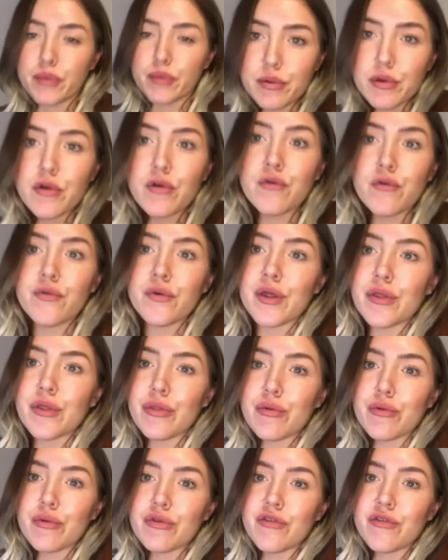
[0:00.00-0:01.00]
proven
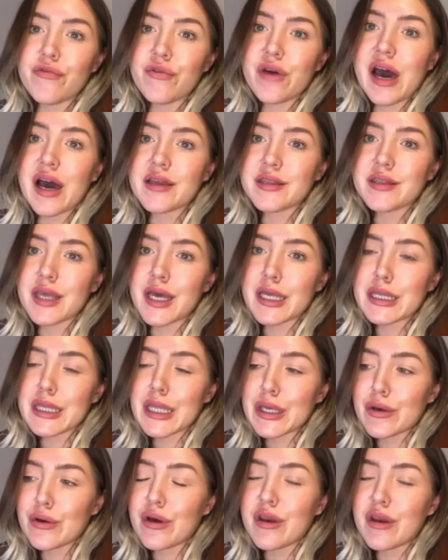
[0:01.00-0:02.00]
through the fact that
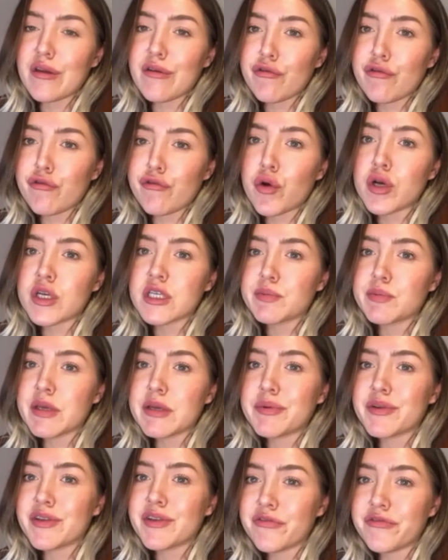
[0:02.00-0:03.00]
they couldn't force
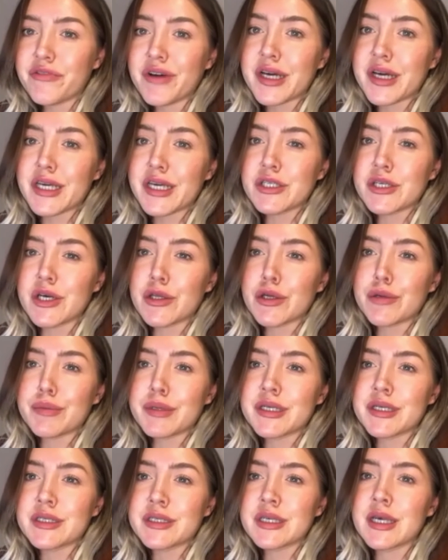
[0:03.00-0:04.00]
people to fuck each other
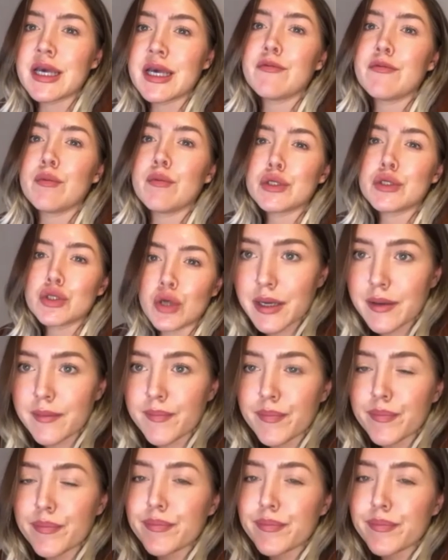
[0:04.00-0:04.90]
because they gave them a drink.